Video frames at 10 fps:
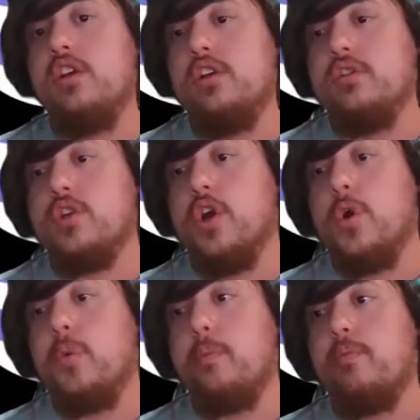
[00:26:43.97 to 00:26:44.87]

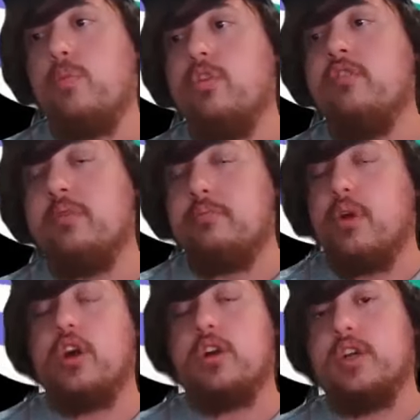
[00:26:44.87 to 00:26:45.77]
So we've been
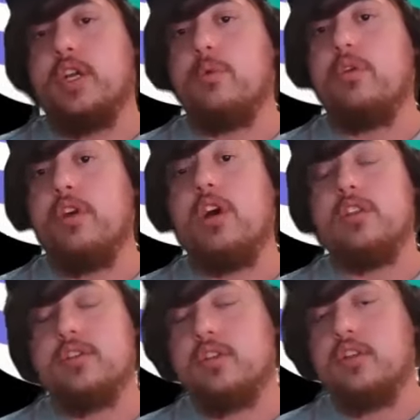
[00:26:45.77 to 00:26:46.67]
partnering with
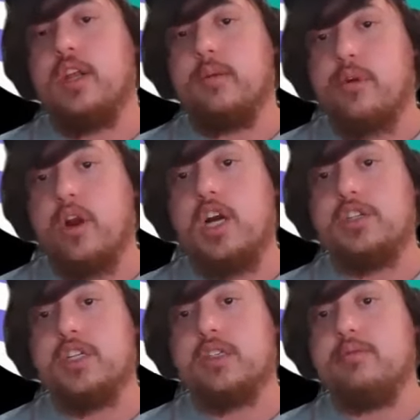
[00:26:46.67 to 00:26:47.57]
other Solana
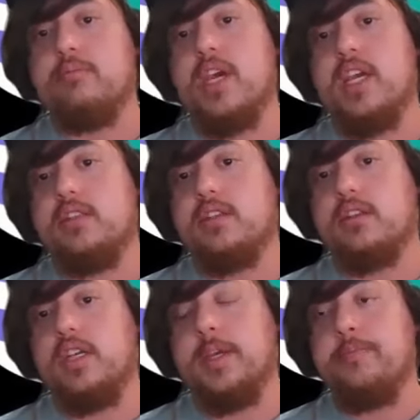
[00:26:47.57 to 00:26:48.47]
projects, but
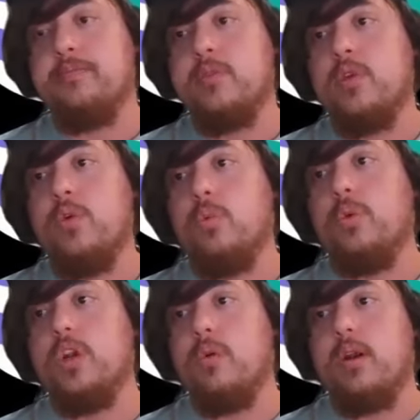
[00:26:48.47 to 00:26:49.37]
basically
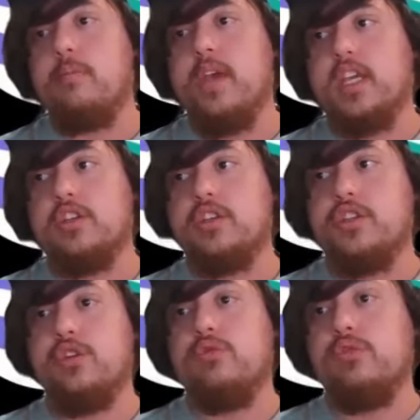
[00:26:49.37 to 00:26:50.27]
we don't want to make it
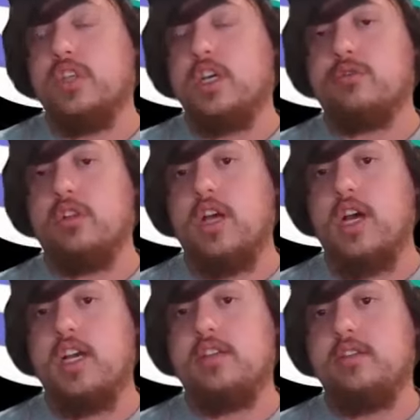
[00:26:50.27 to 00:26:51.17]
too
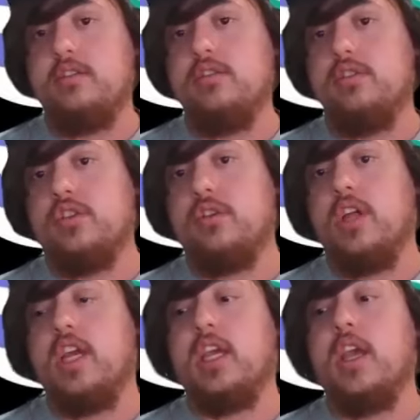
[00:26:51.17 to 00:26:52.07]
centralized. So
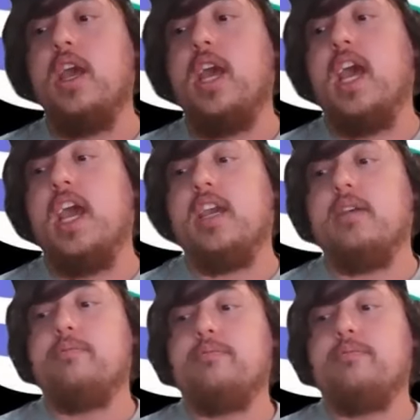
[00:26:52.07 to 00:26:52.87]
like, hey,